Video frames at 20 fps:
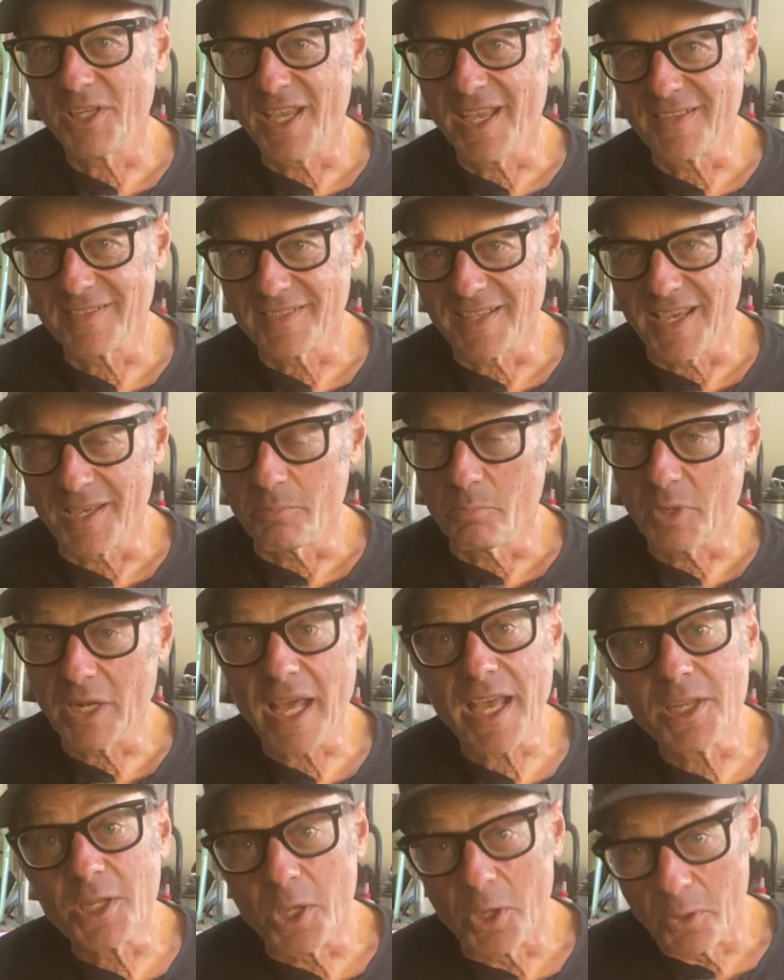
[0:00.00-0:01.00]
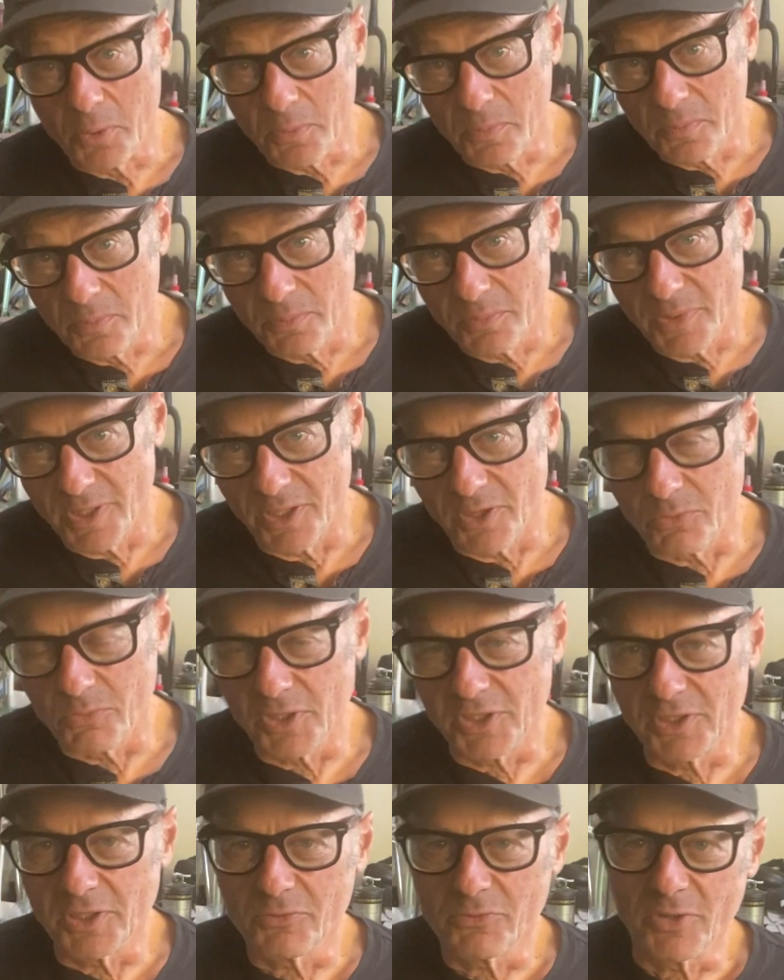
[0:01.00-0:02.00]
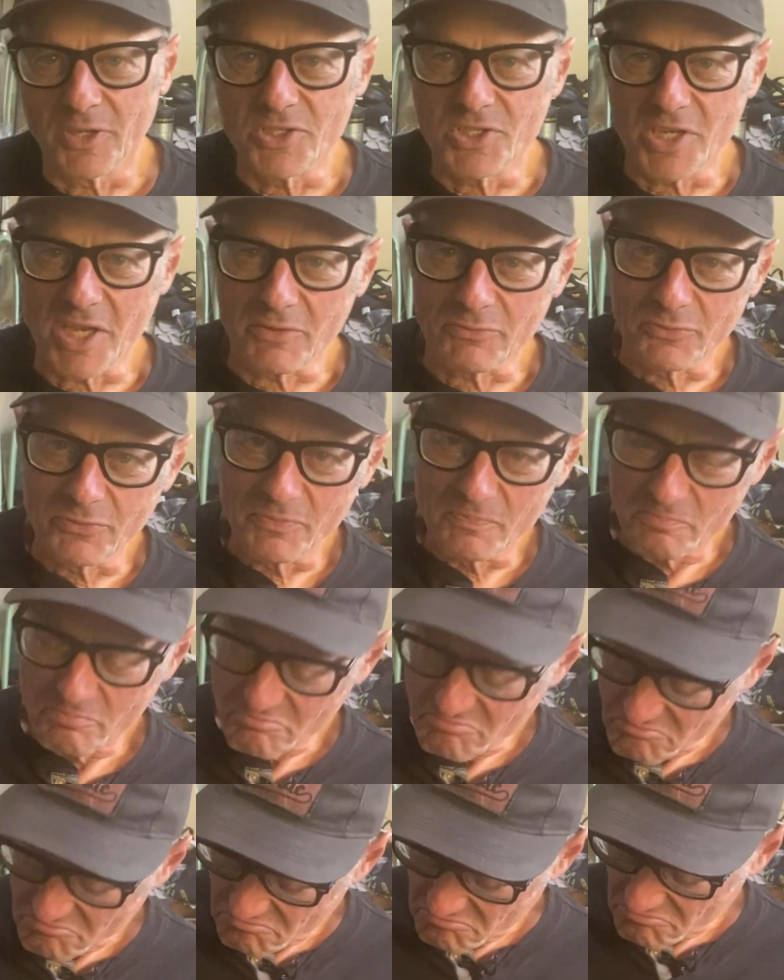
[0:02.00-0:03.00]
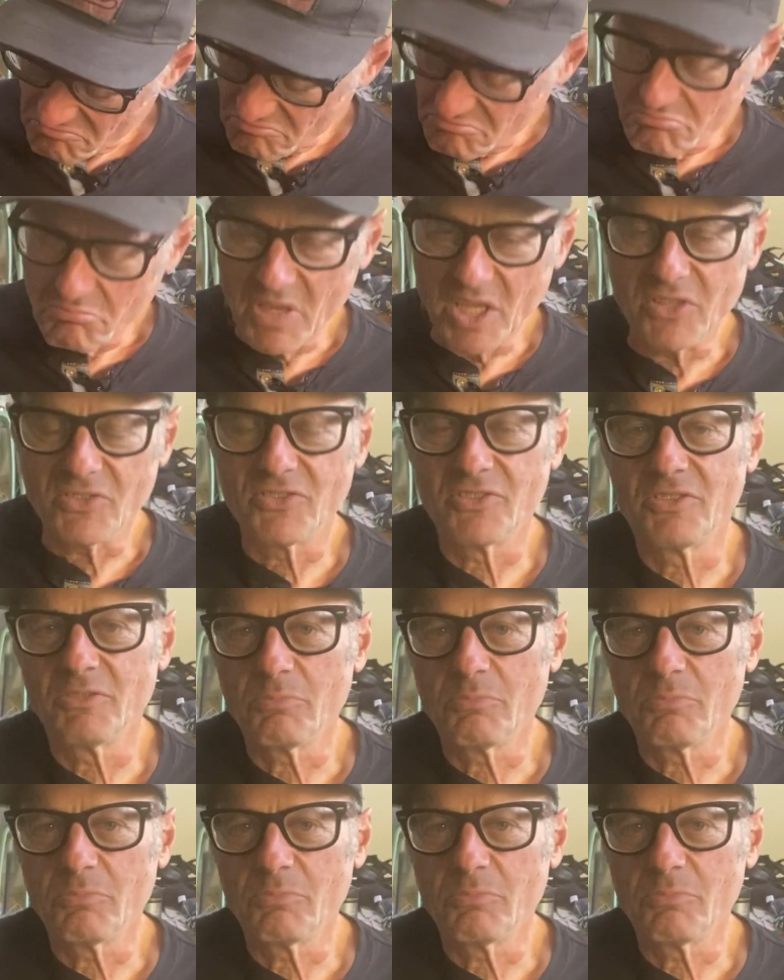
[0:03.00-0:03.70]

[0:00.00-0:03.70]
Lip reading: has that, but I do. You know, really good friend Jeff makes